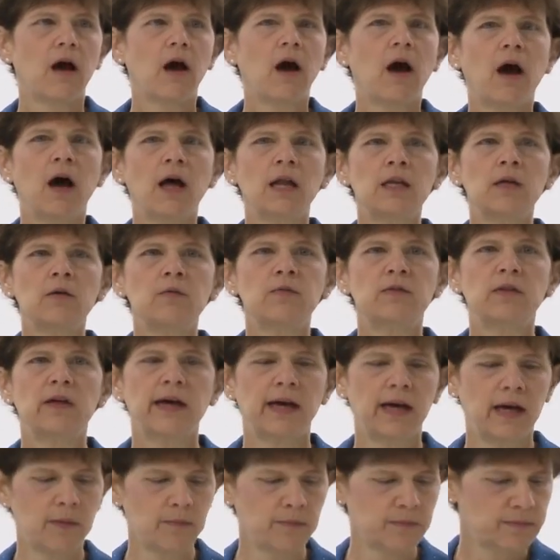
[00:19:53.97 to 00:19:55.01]
All of
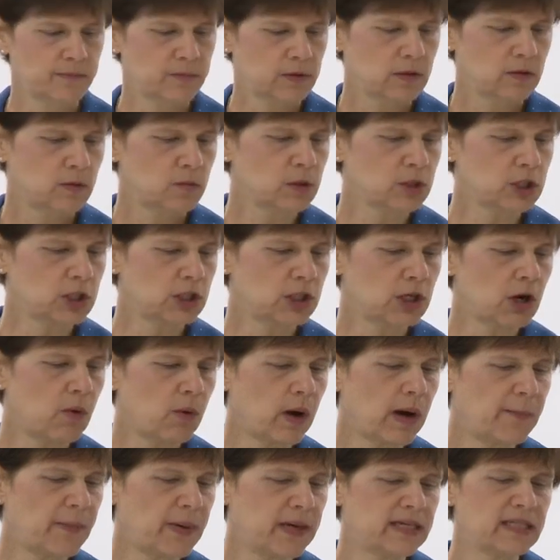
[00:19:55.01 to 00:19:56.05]
them will show
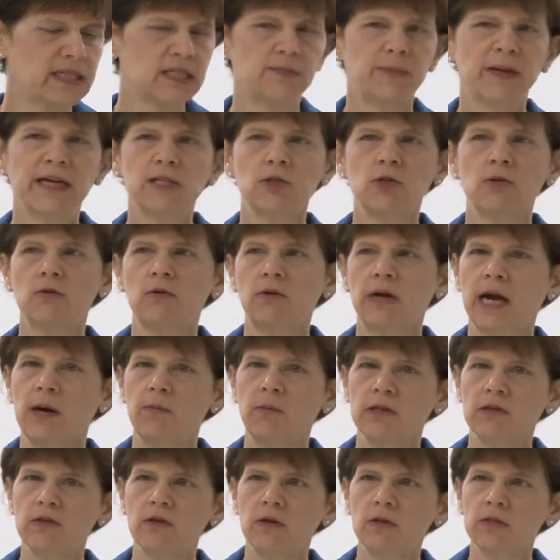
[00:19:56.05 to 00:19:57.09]
up on a spectrogram
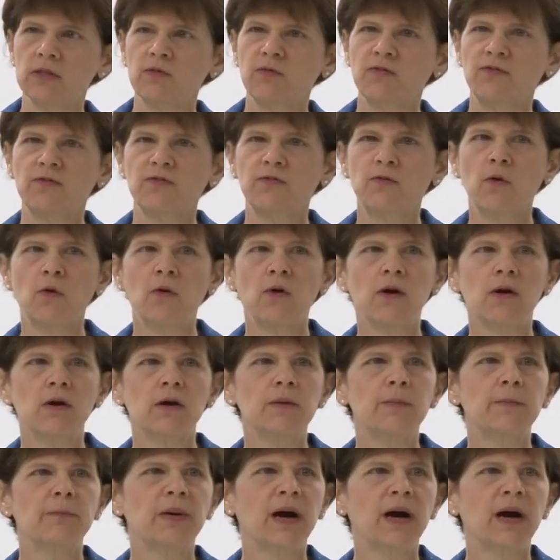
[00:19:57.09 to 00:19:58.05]
with those four